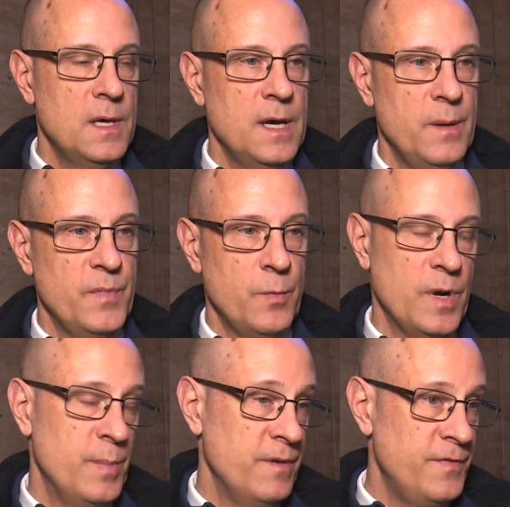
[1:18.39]
Um, there would
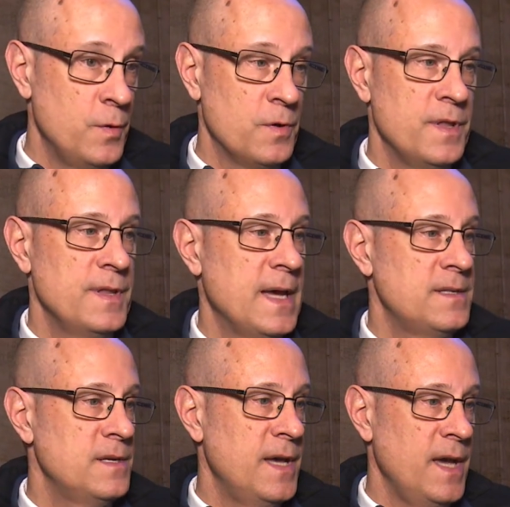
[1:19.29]
have been fewer than that
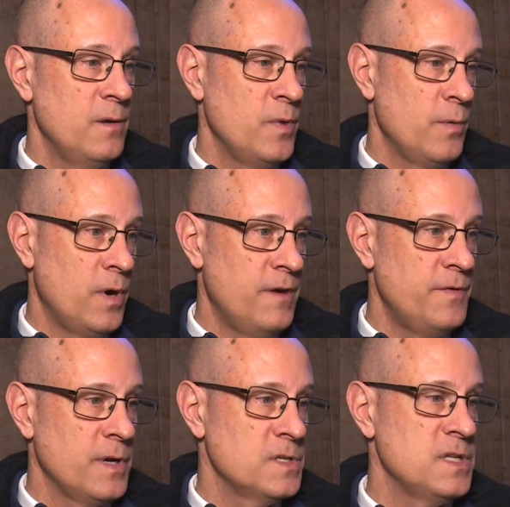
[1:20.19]
today, and we were
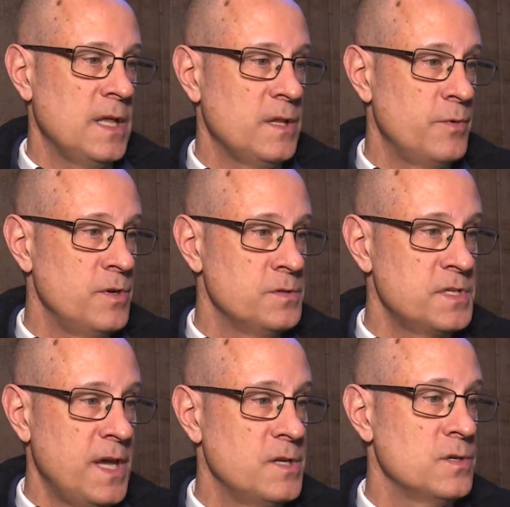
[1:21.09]
offering a slightly reduced
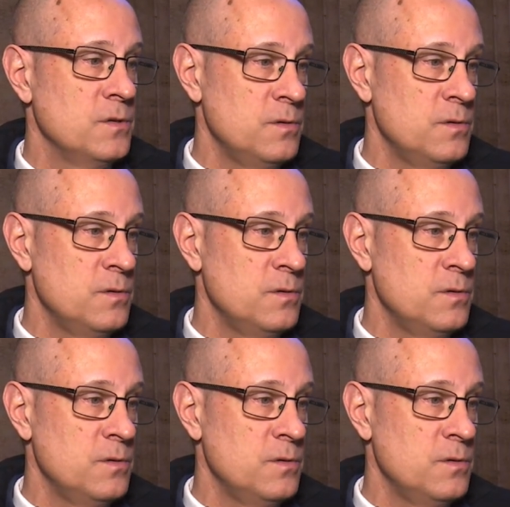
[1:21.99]
schedule,